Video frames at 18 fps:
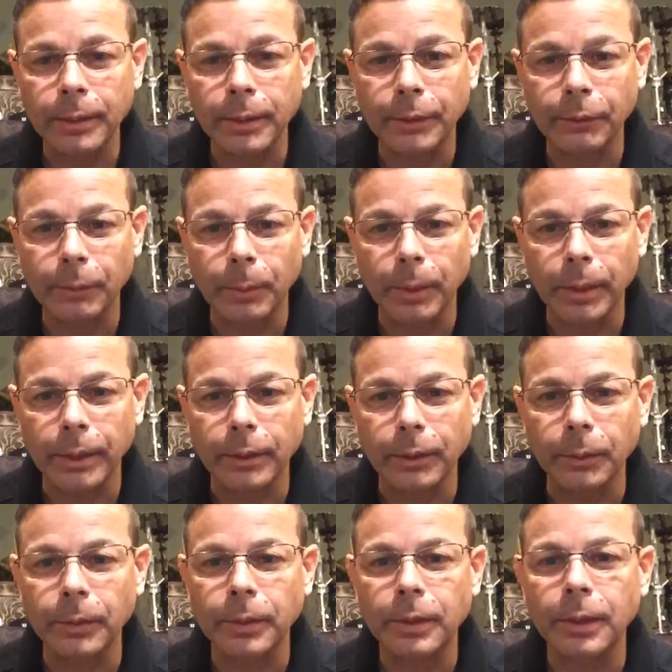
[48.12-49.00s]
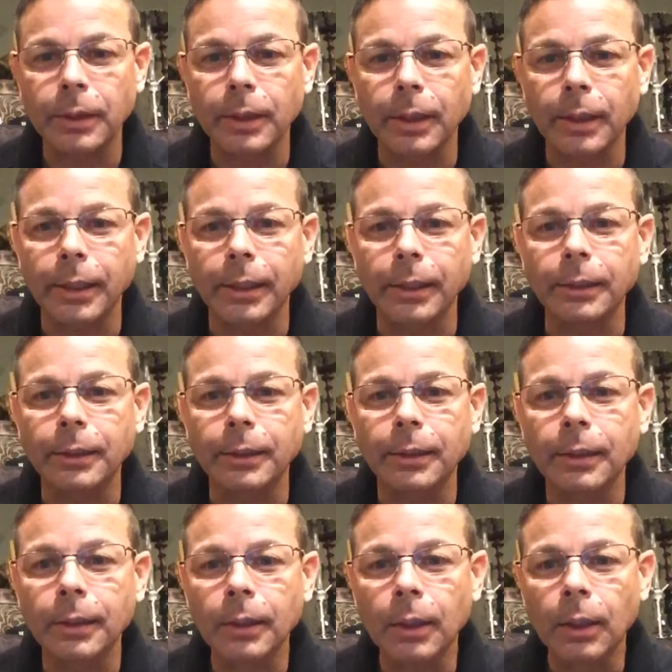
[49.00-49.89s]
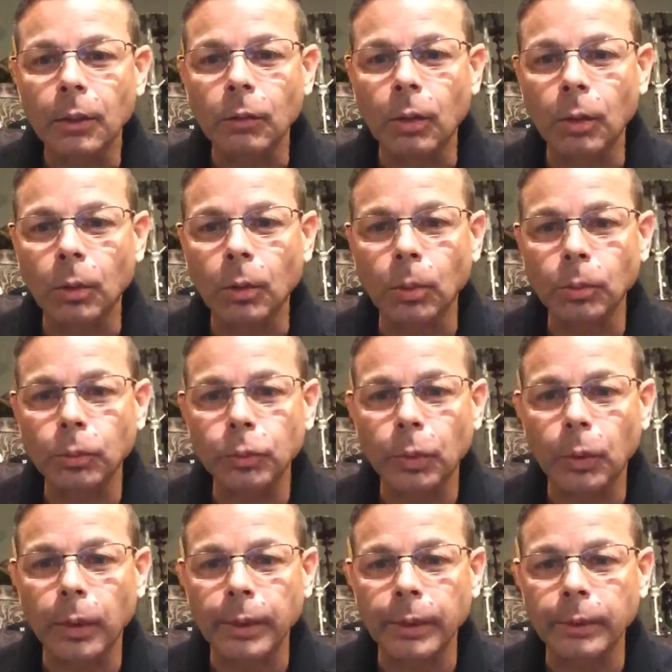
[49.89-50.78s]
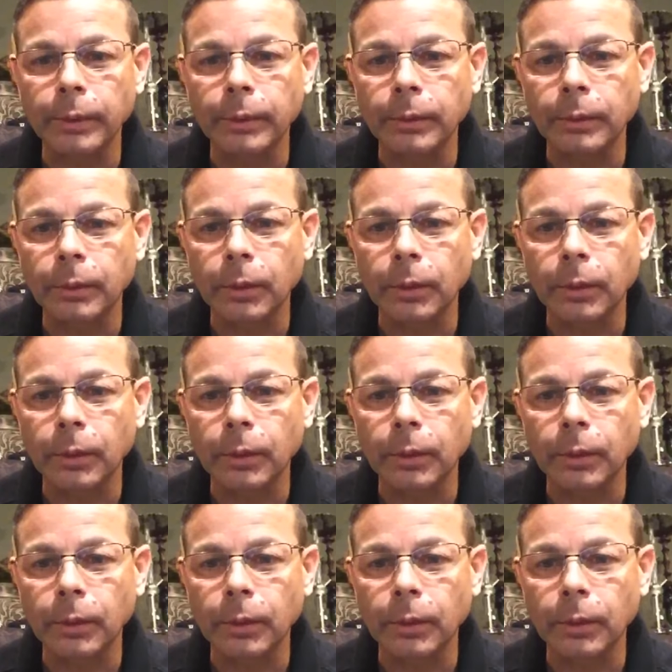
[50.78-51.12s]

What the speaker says: everybody doing tonight? Raul, Jordan,